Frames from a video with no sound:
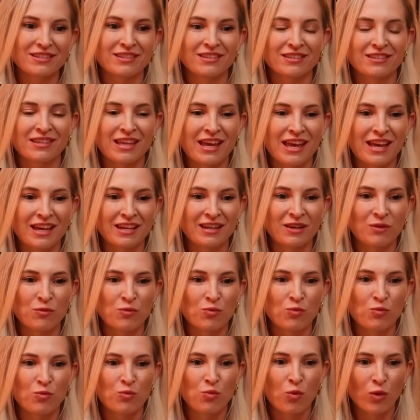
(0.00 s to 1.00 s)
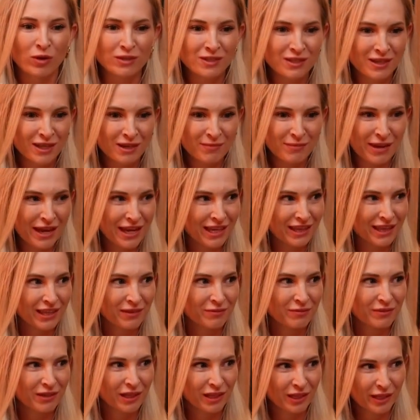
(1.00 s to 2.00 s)
then what's going to make
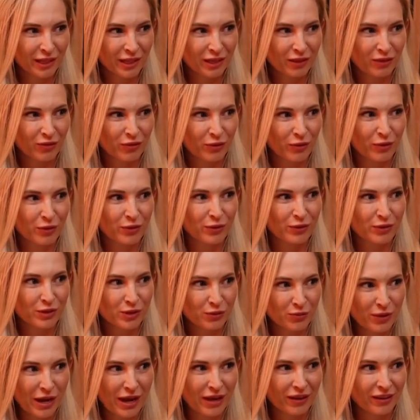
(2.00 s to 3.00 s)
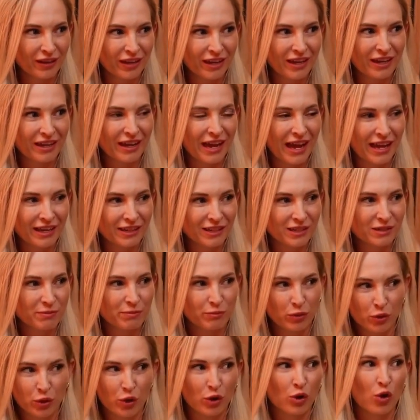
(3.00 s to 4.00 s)
them click through directly and
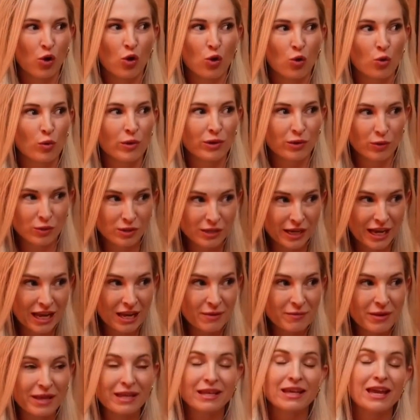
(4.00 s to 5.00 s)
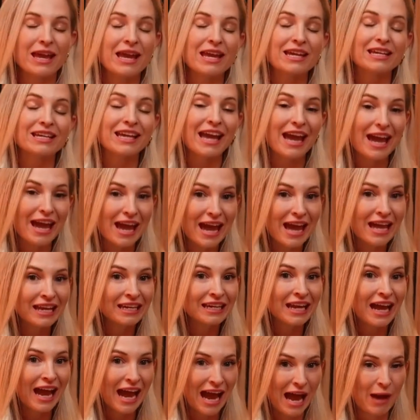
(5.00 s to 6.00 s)
book a call with your team? It
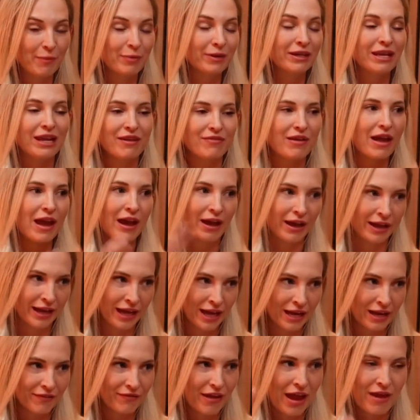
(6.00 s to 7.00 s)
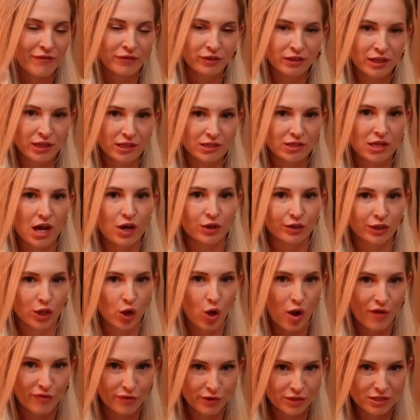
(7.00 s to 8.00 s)
can happen if everything is dialed and the
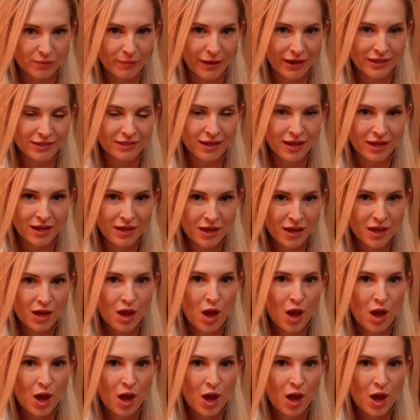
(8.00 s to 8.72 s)
offer is amazing.